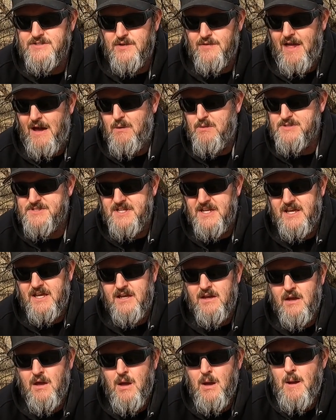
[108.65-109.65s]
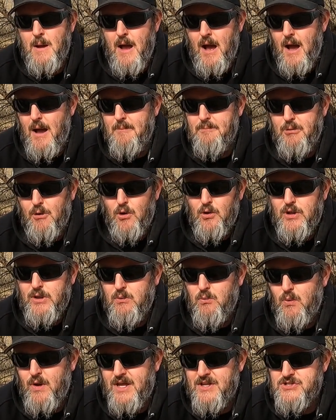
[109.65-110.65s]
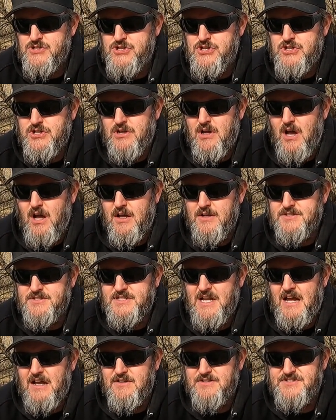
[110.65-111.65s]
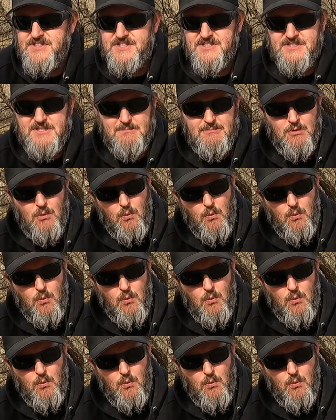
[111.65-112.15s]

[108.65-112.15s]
So that was a pulley winch style system.